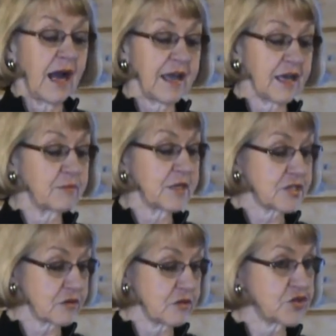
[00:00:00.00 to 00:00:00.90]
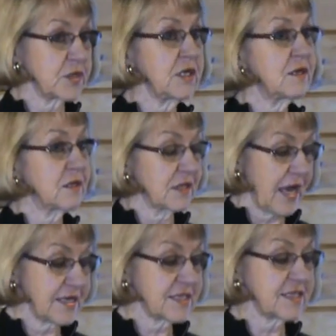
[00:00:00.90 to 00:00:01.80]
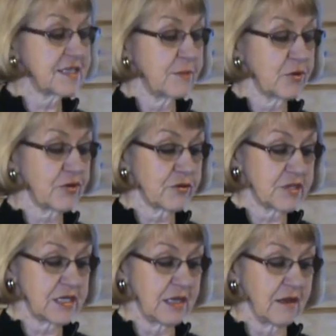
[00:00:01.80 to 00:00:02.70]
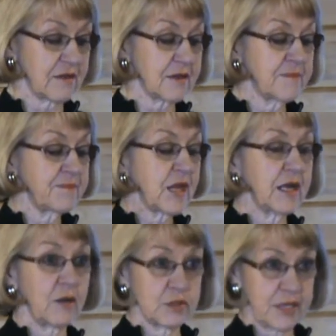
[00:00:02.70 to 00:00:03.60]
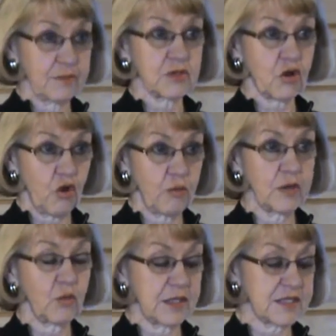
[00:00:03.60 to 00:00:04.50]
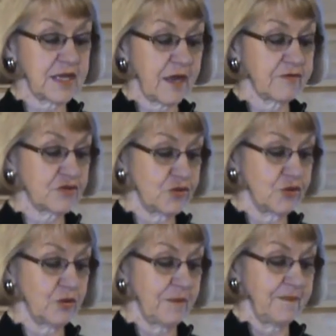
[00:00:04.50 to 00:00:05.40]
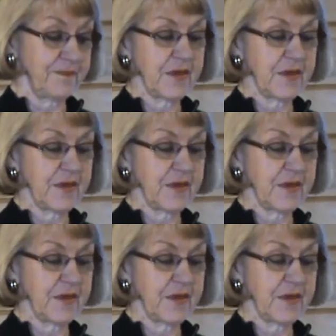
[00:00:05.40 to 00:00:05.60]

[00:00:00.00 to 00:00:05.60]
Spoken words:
I had my surgery last December 13th, and I was able to go home on Wednesday afternoon.